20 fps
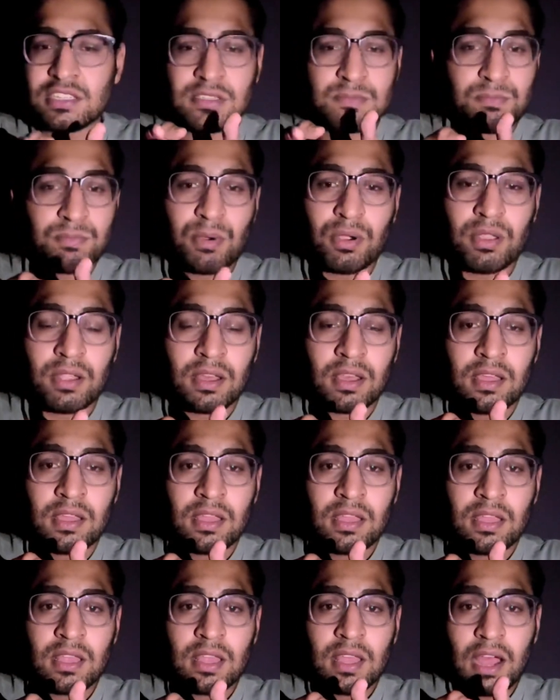put
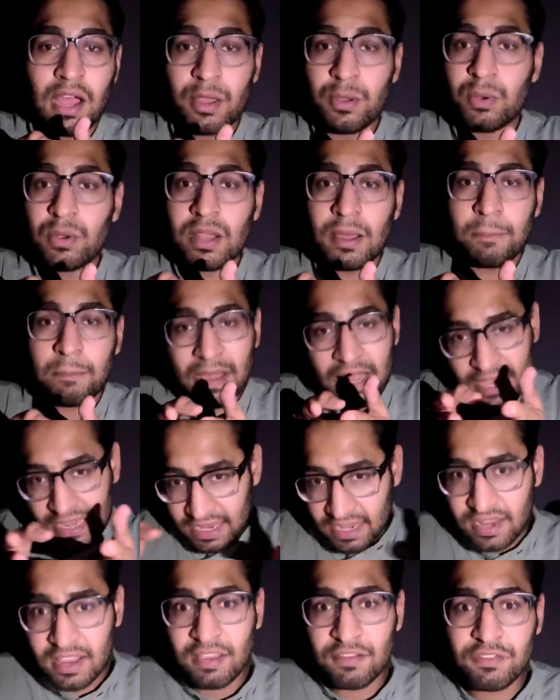iota pi
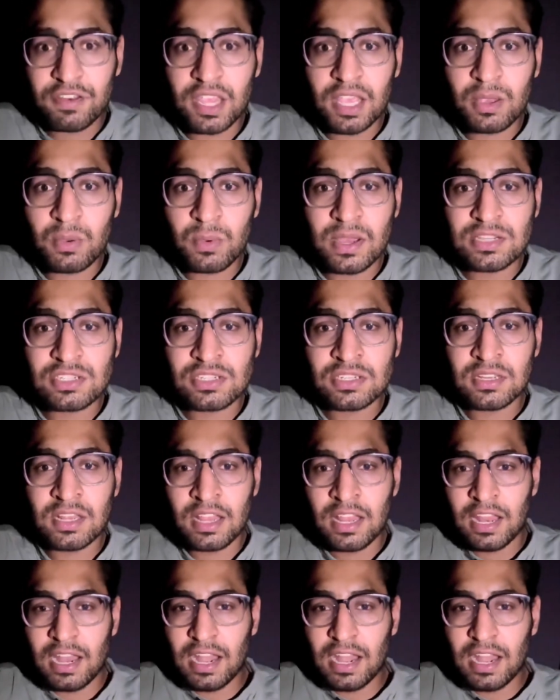in every equation,